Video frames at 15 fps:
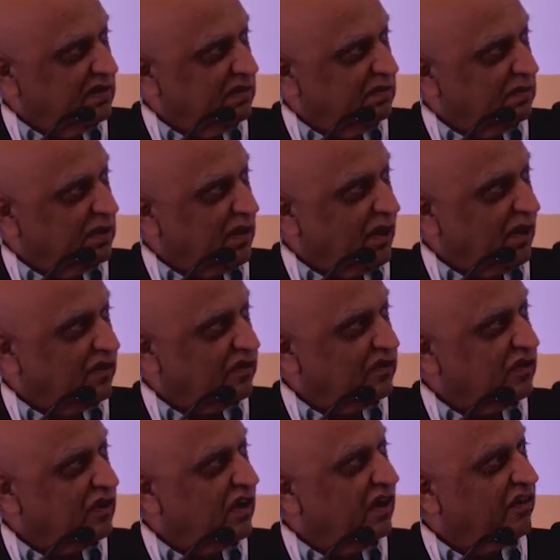
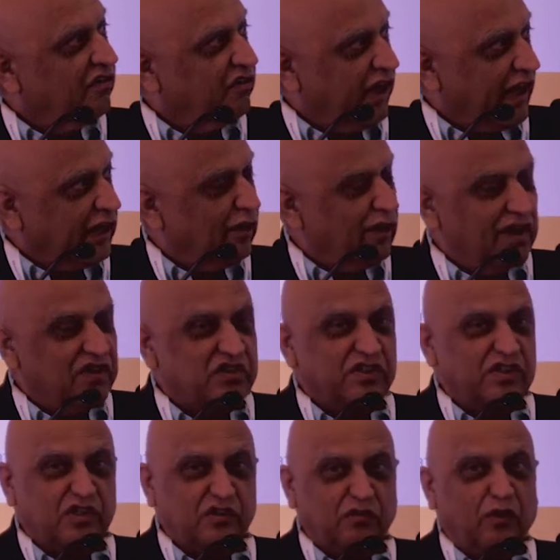Because
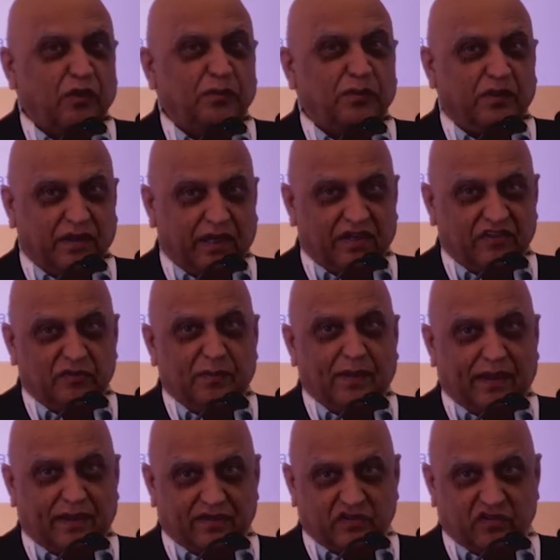regulation is what protects
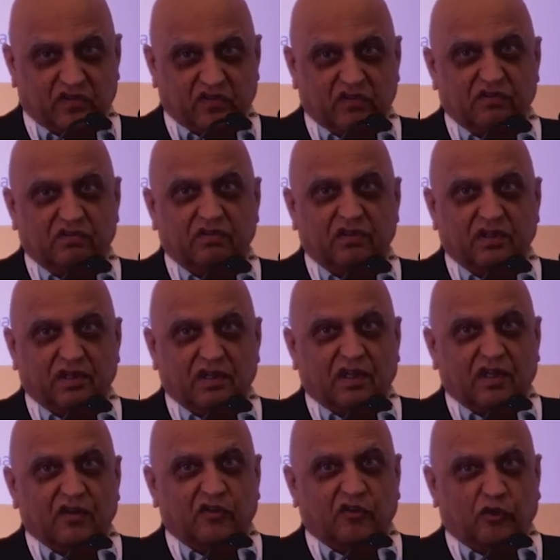banks.
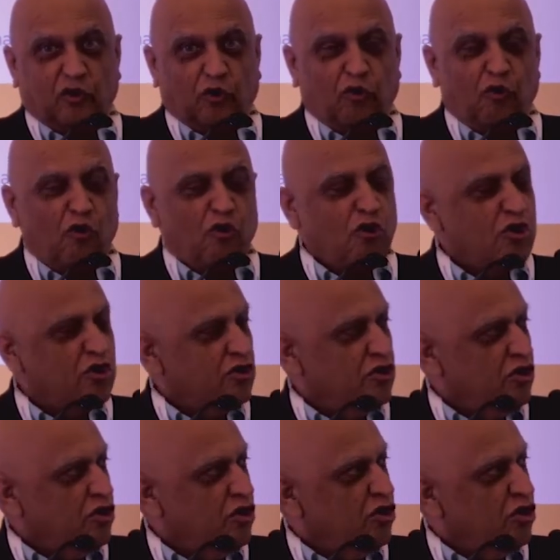So
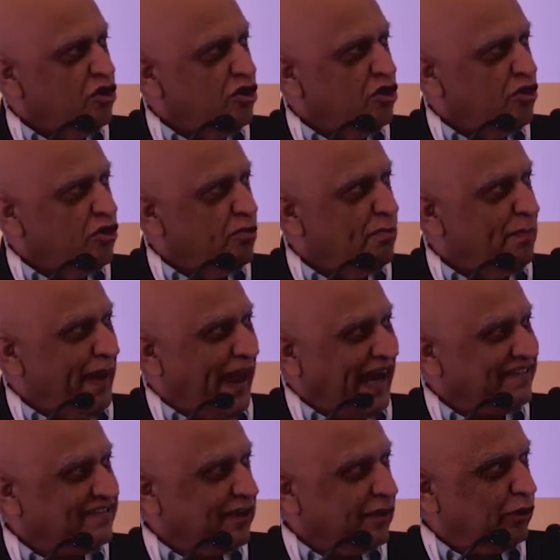
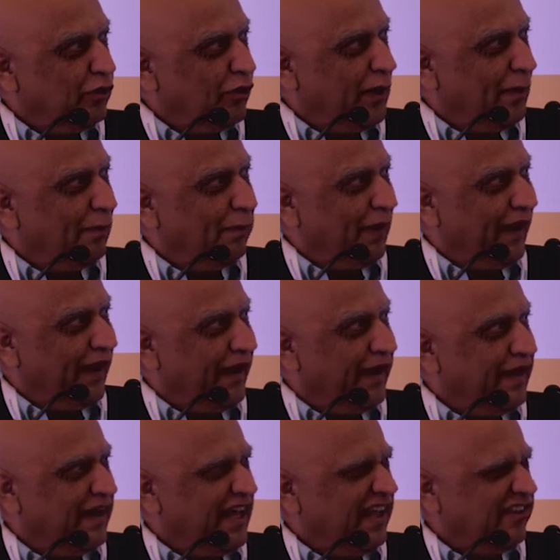banks are going to
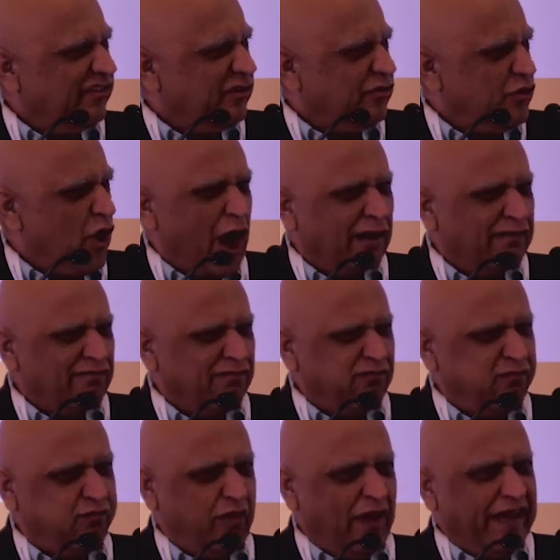complain, it's not
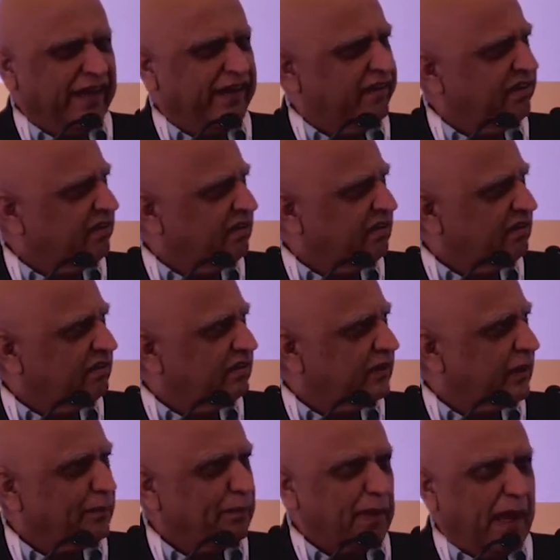fair
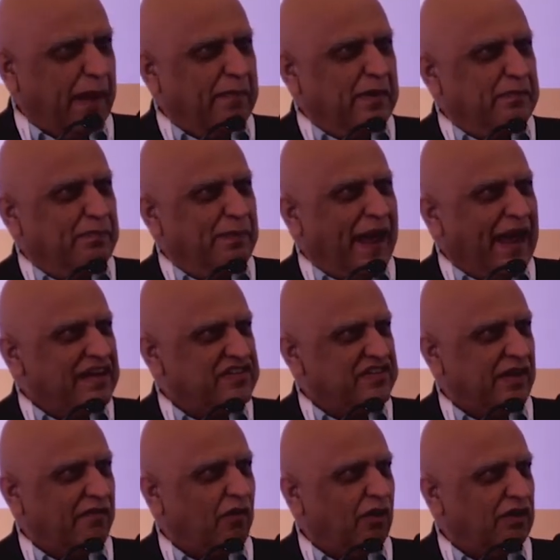that payment banks
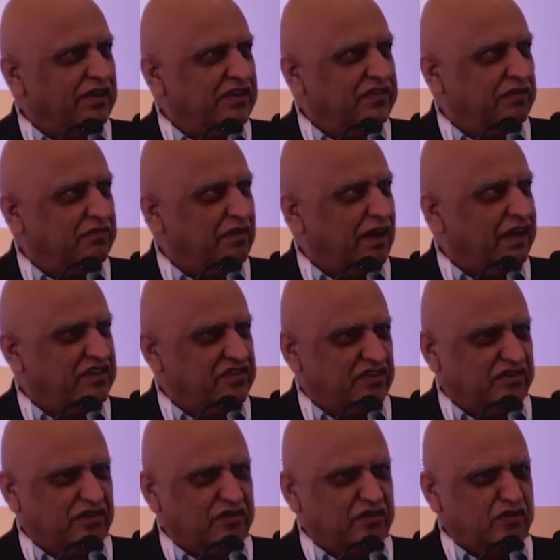have all these advantages.
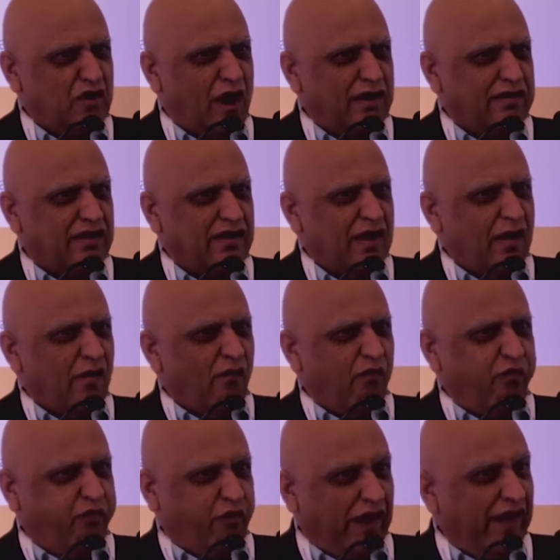It's not
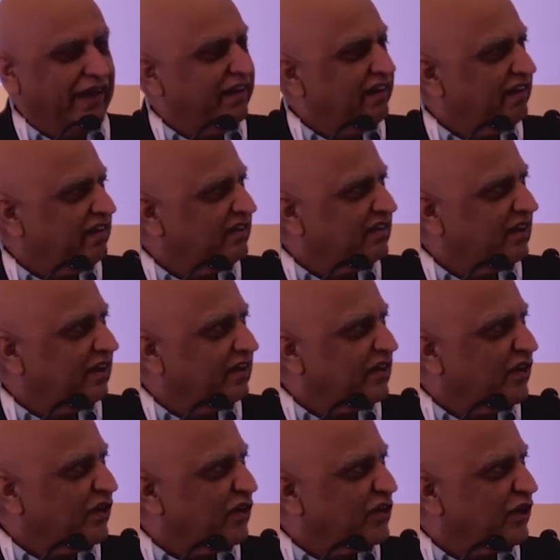fair that
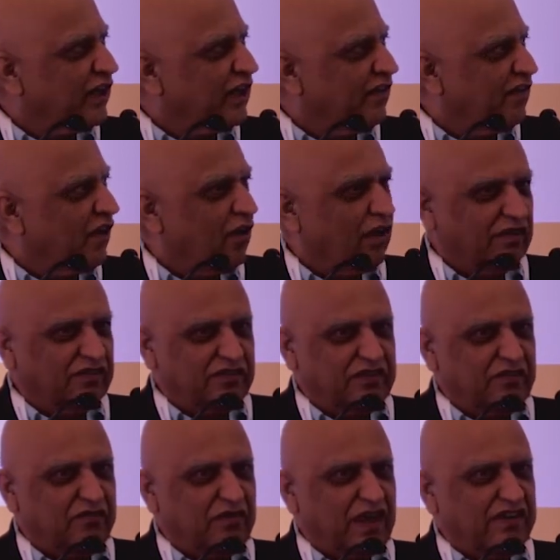you're giving all these
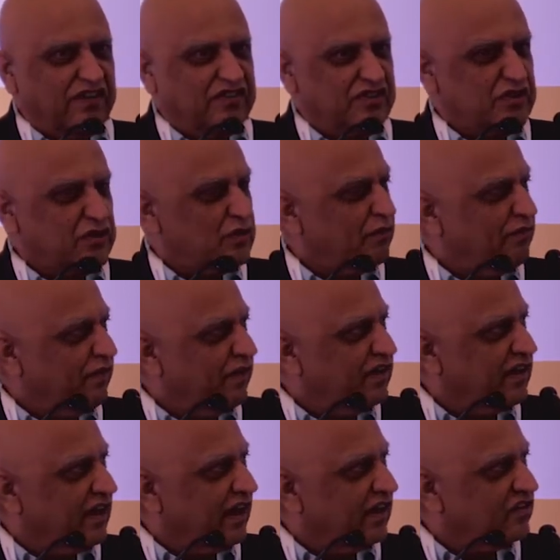advantages to
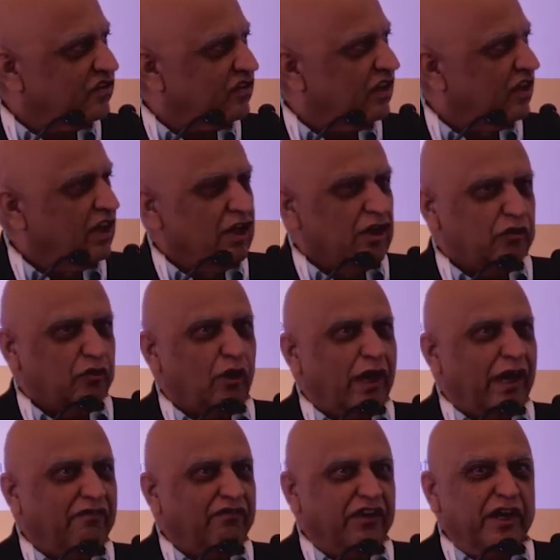fintechs. So
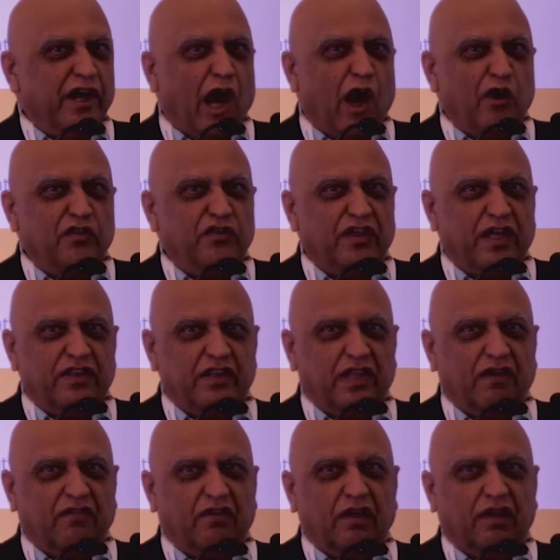every now and then
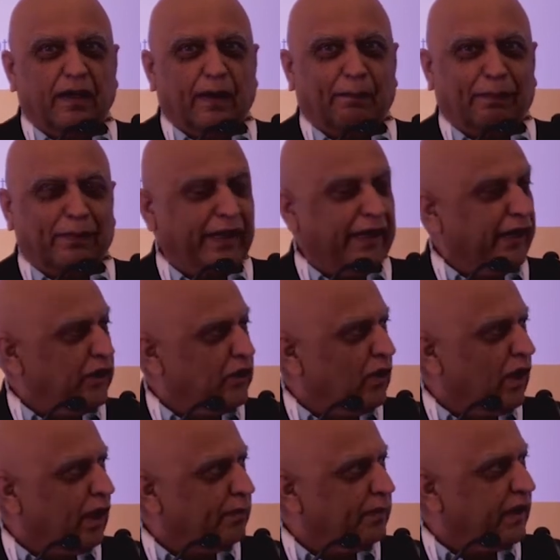they will complain to
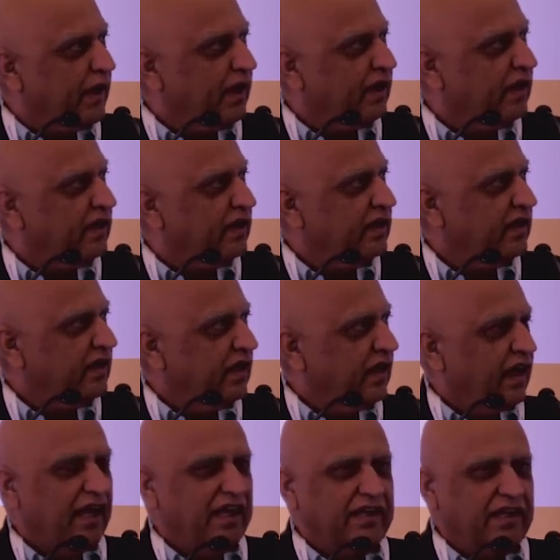RBI
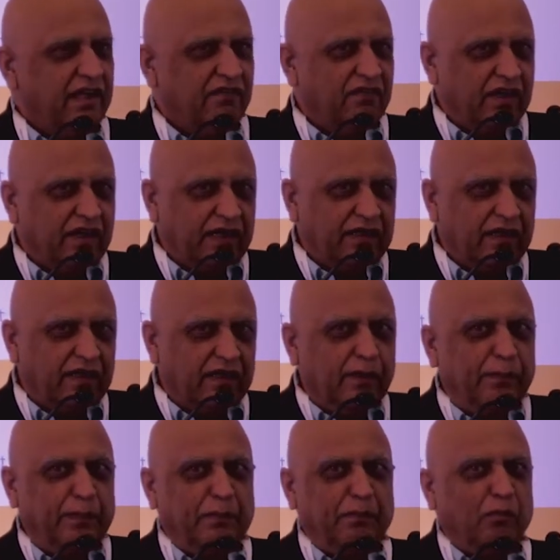and they will get a little
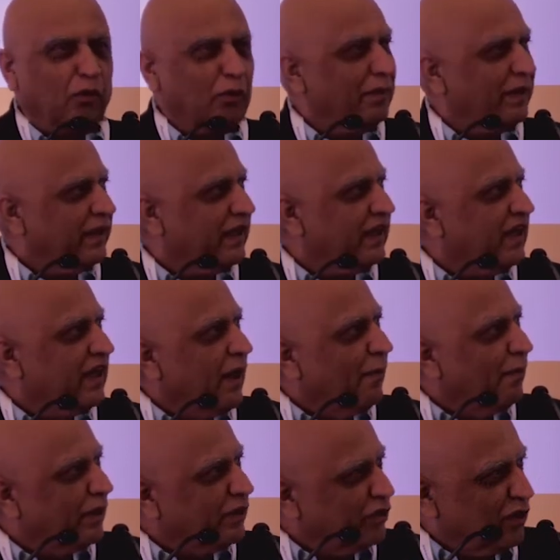bit more money.
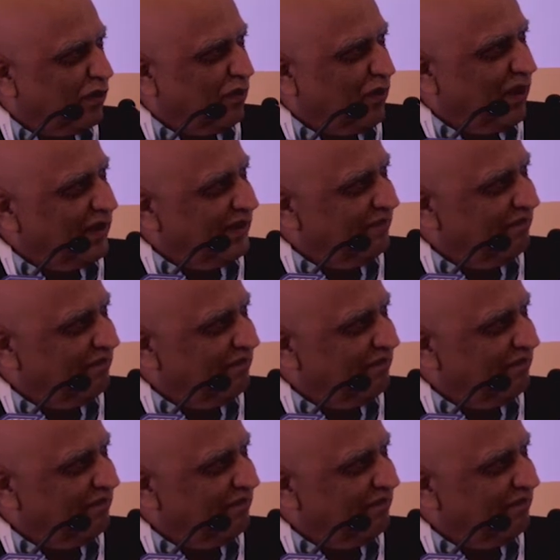But you know what?